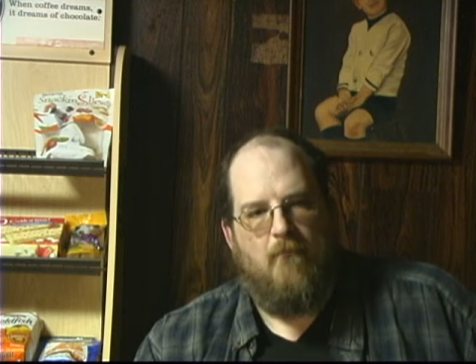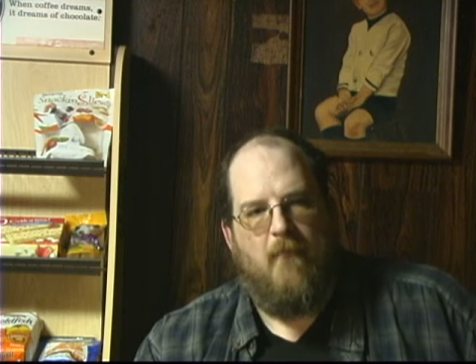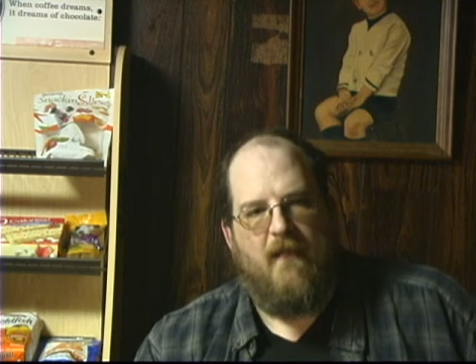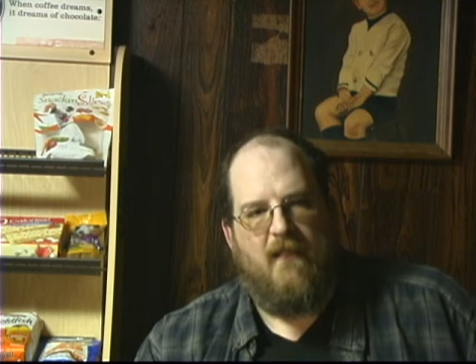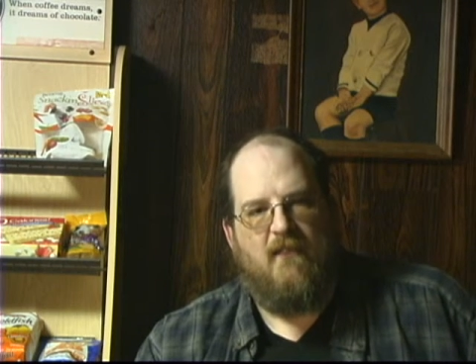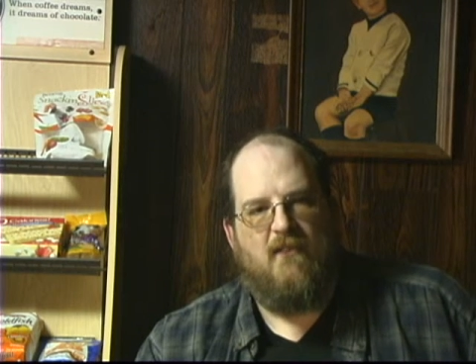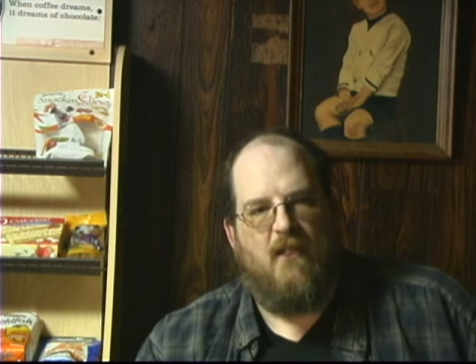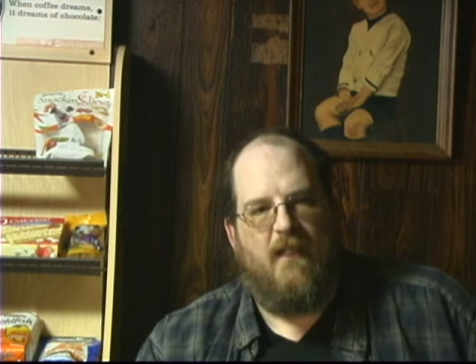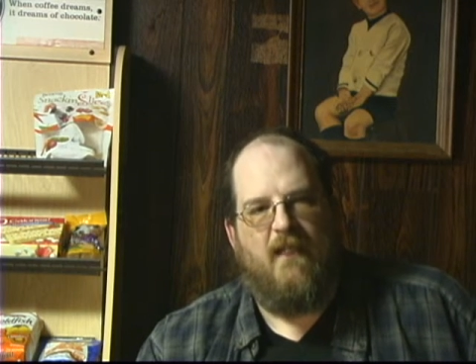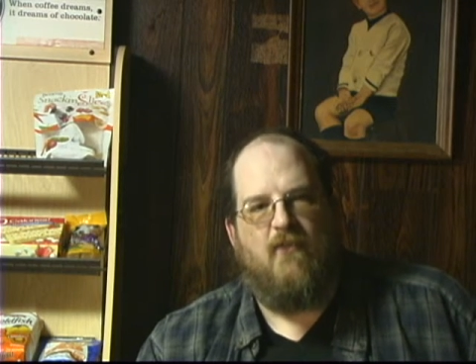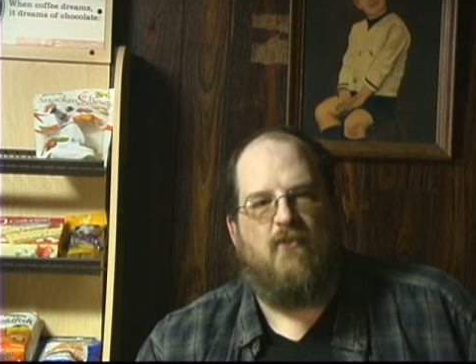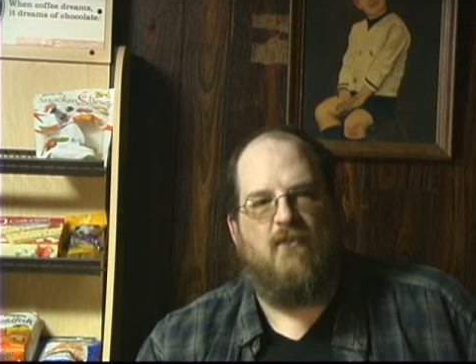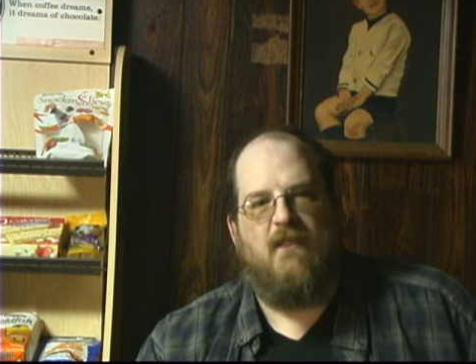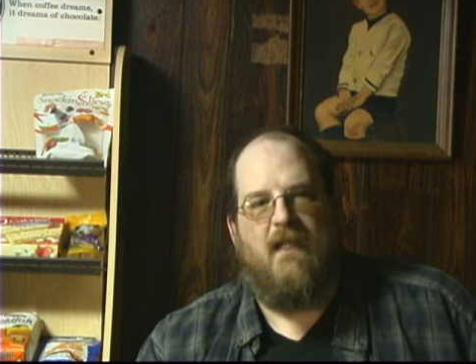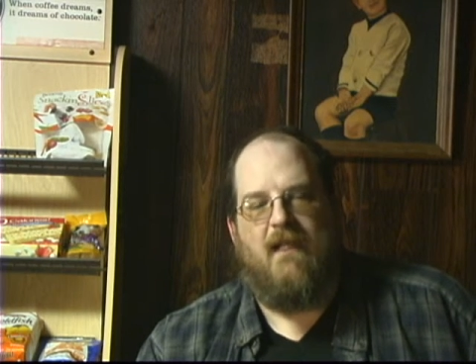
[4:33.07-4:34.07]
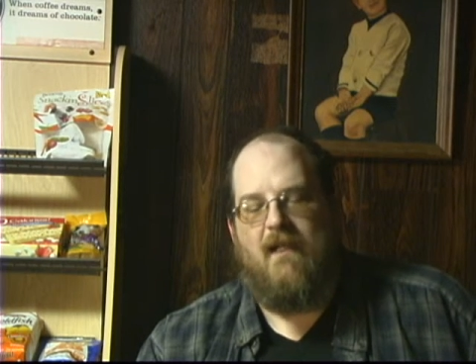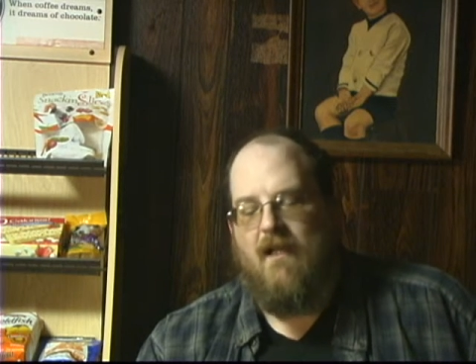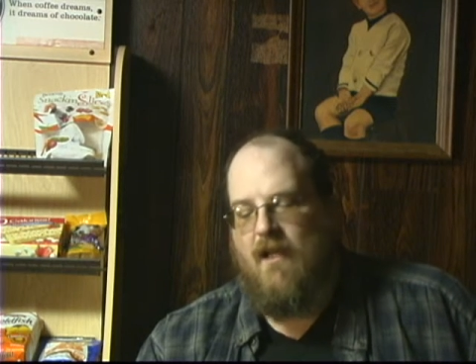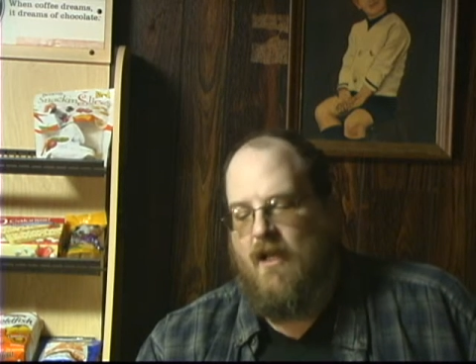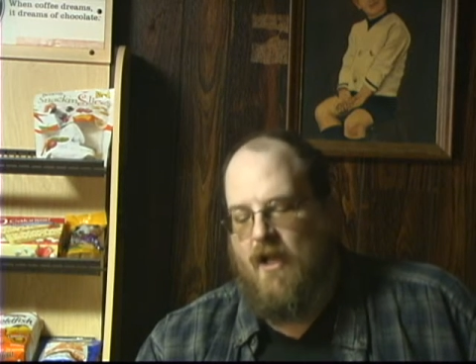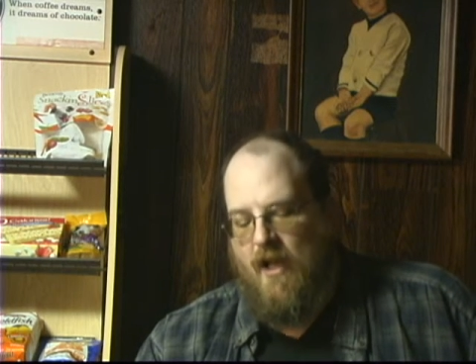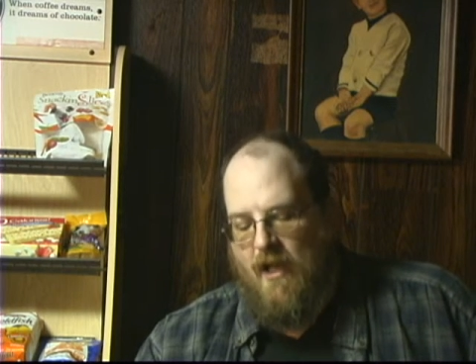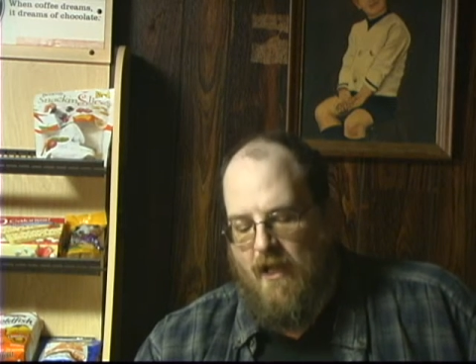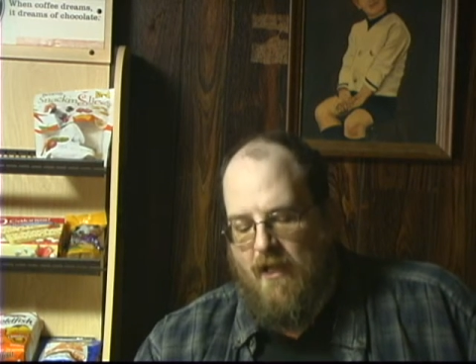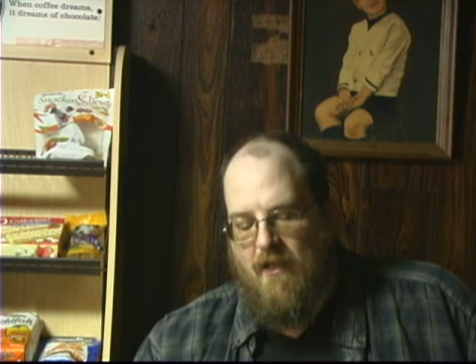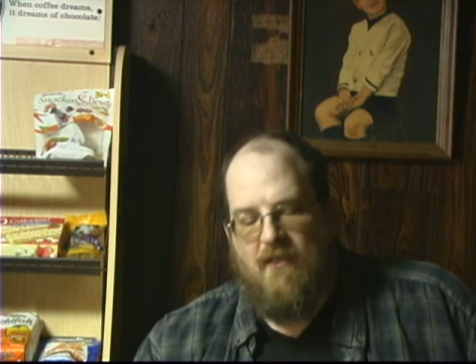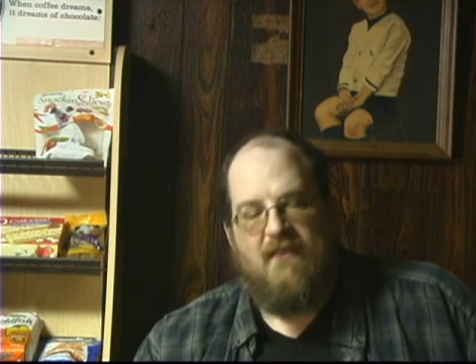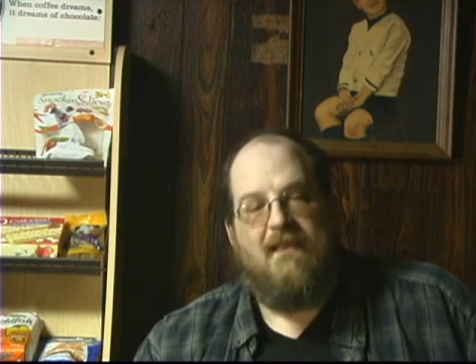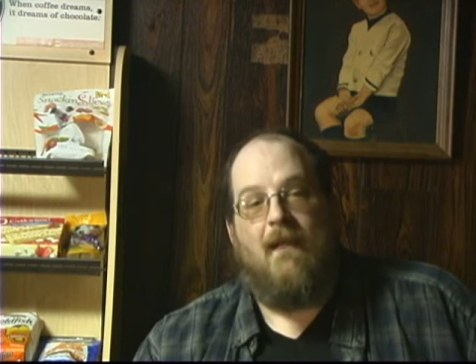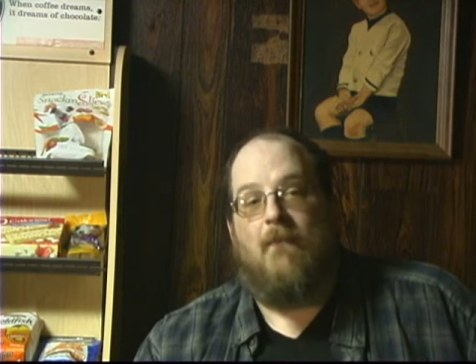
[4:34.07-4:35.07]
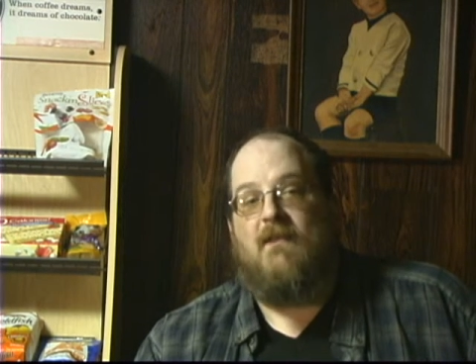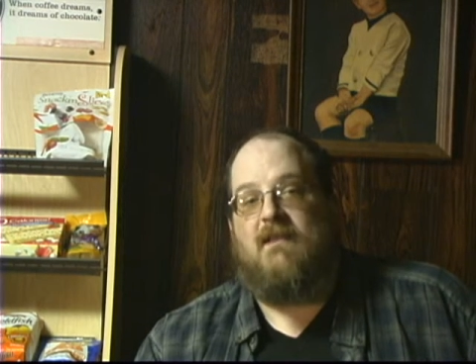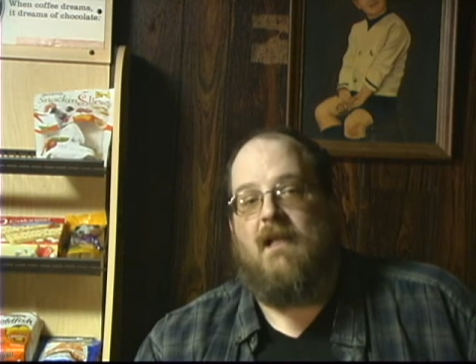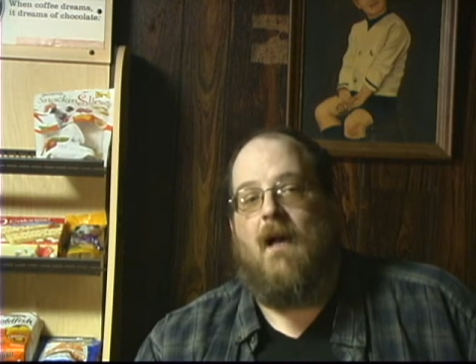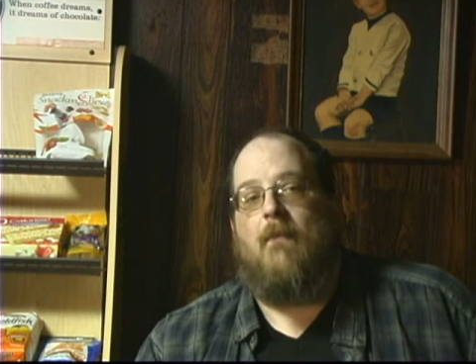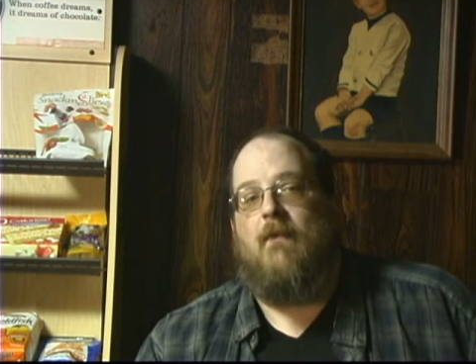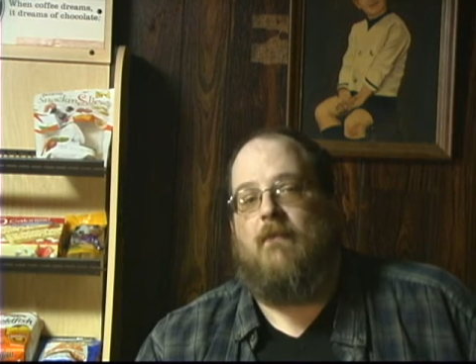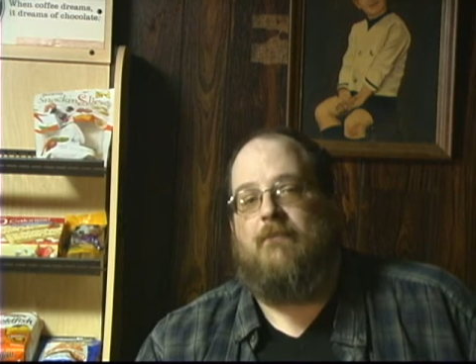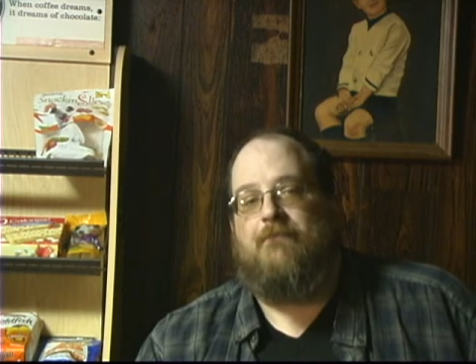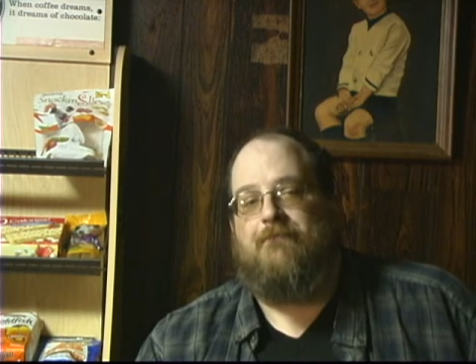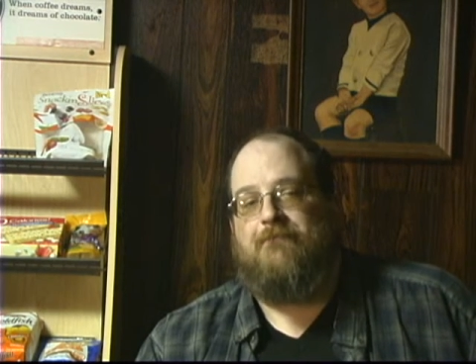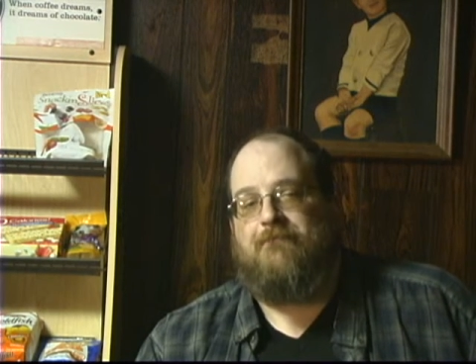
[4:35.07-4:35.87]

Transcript: make something interesting. Summer's coming.